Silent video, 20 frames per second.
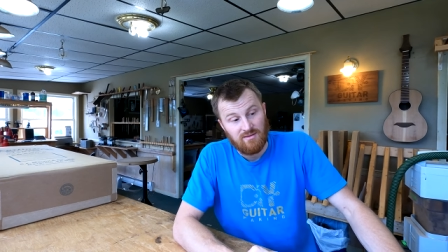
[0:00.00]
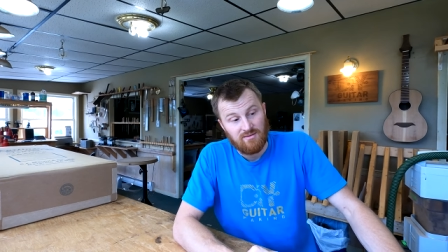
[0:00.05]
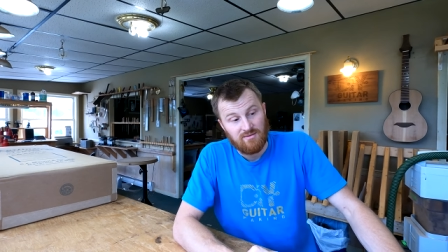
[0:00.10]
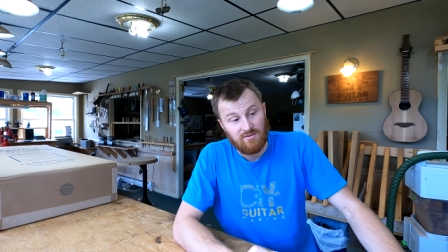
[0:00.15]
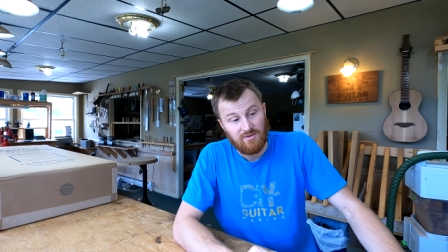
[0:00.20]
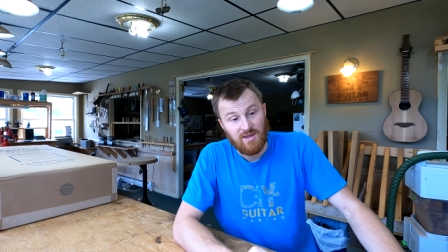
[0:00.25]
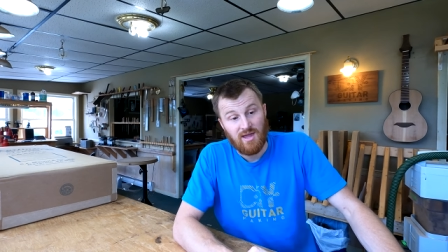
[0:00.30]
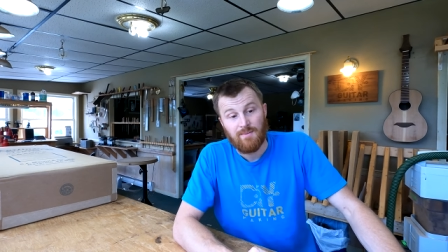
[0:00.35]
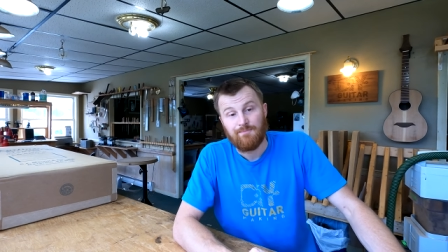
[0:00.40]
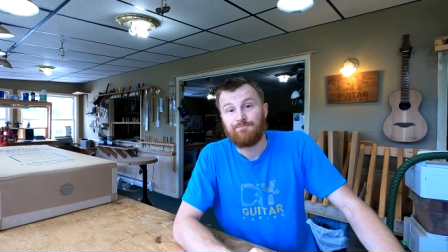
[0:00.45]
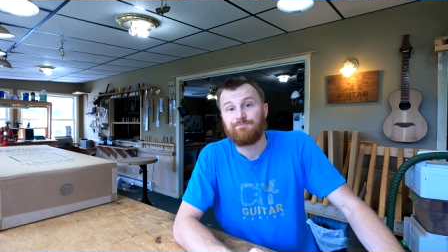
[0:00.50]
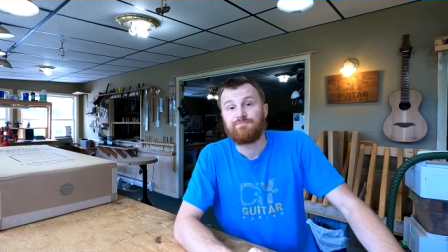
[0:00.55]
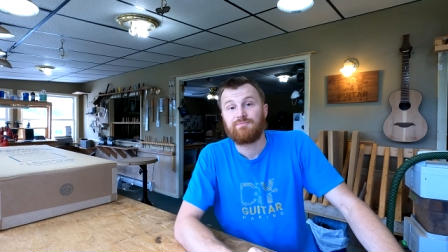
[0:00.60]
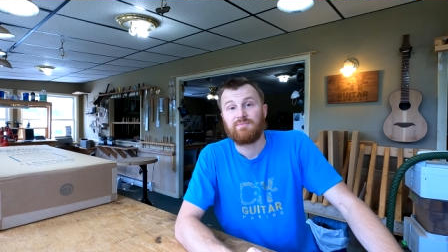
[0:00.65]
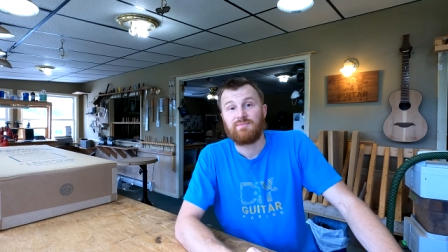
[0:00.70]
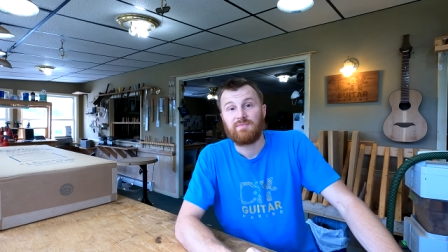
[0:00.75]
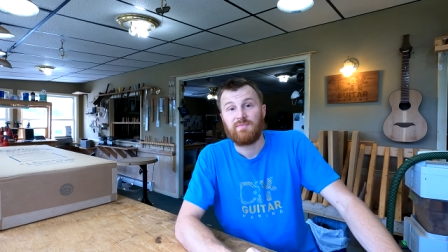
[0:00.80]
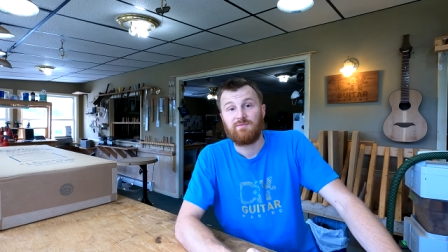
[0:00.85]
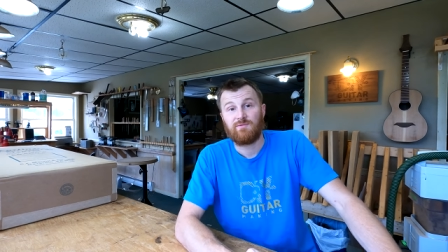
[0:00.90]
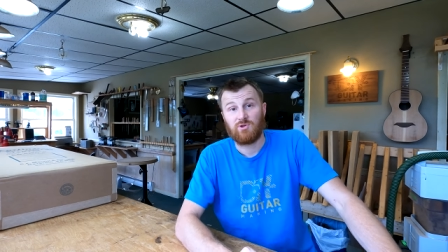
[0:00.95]
So yeah,
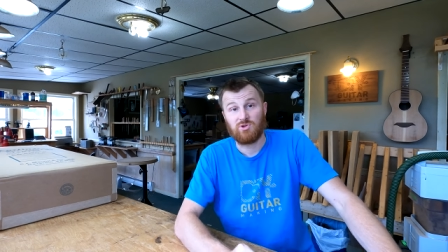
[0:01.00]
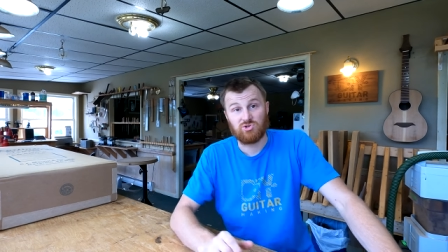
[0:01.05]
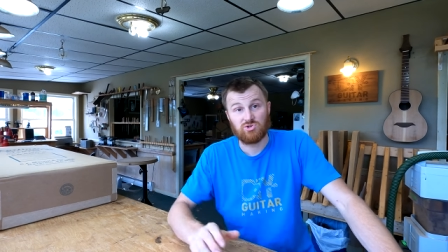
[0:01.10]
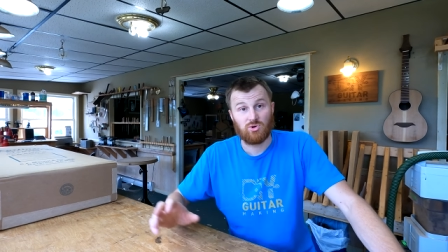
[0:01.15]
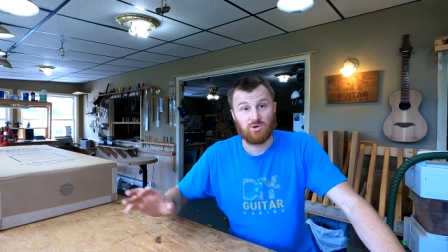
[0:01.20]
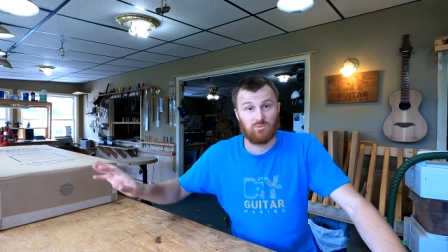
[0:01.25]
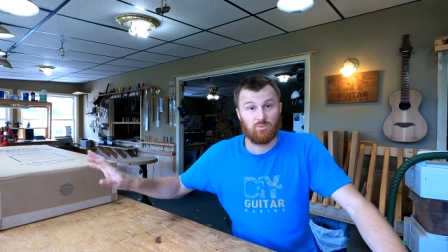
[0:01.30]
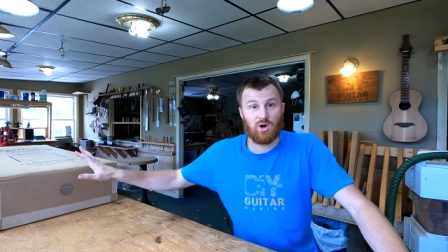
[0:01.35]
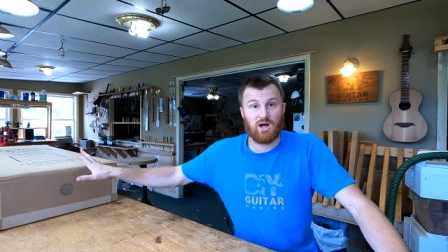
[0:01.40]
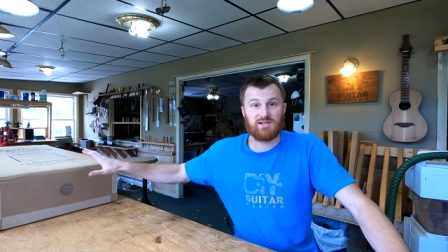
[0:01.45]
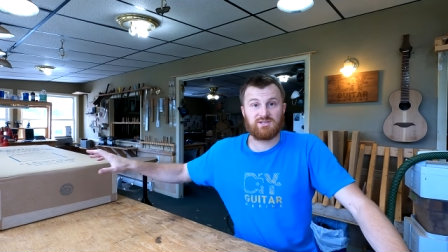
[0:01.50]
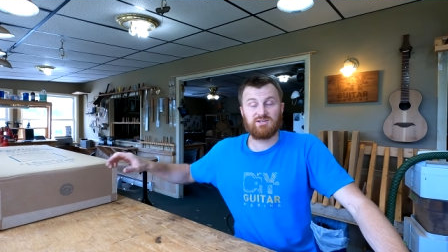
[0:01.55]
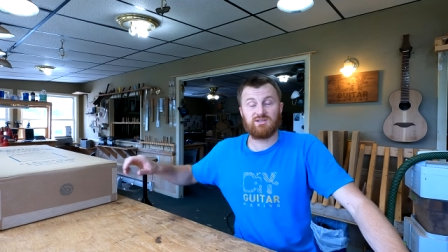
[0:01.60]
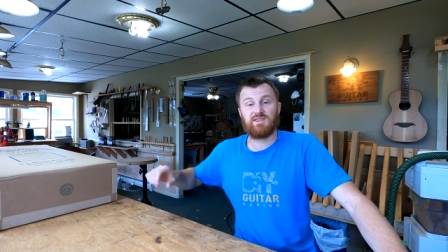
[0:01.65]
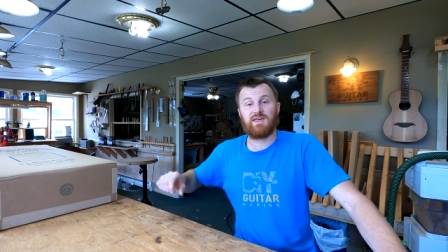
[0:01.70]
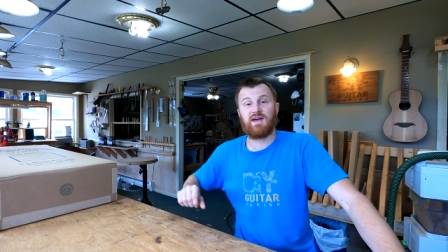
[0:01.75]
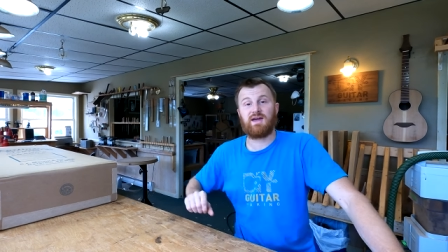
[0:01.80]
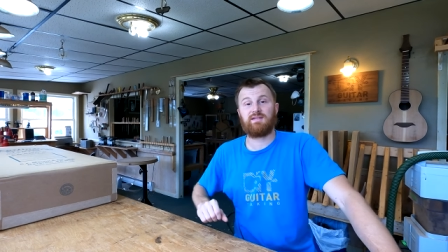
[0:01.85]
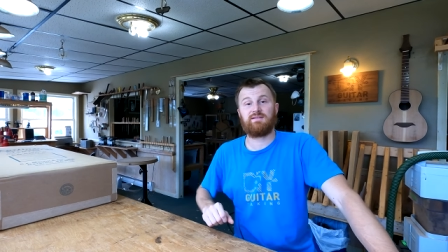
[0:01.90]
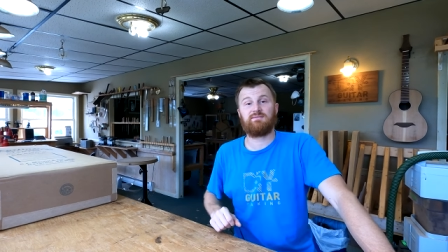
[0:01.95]
if you enjoyed
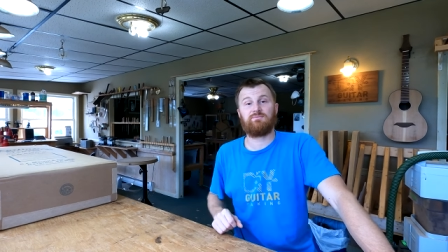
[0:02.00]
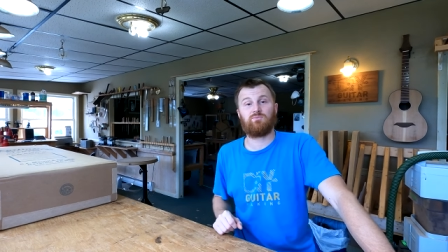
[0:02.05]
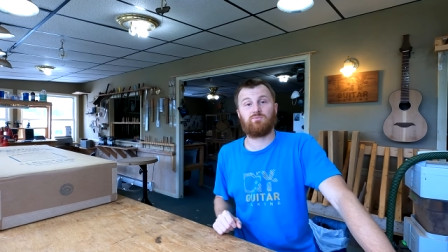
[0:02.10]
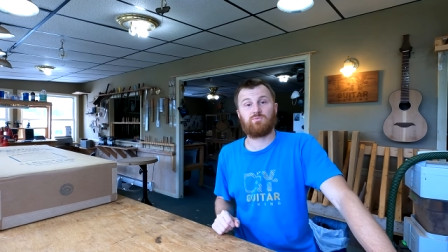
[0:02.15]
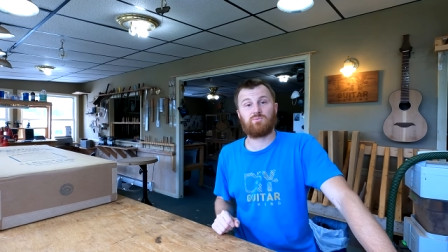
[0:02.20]
watching that,